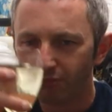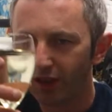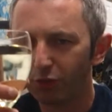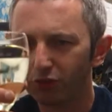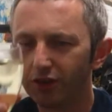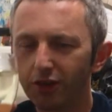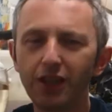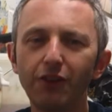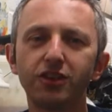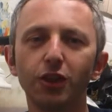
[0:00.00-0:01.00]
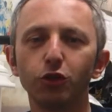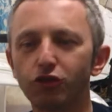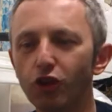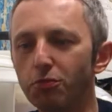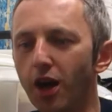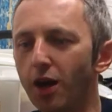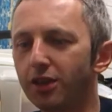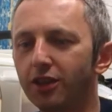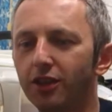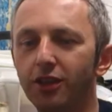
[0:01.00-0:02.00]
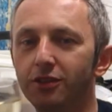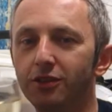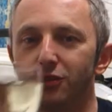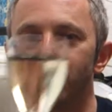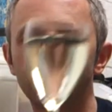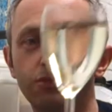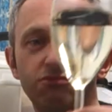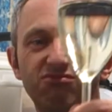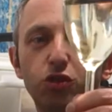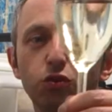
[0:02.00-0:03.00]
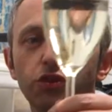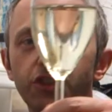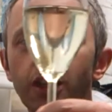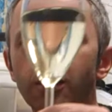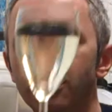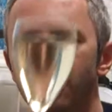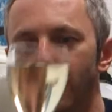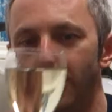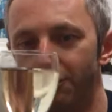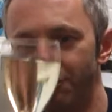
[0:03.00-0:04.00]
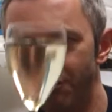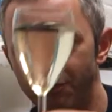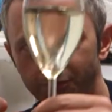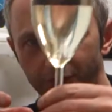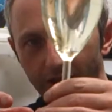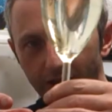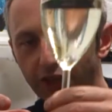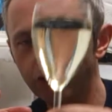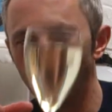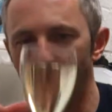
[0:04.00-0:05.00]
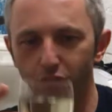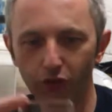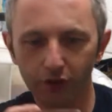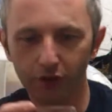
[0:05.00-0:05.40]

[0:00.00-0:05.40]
You'd never tell it's rhubarb, you just wouldn't tell. I certainly couldn't.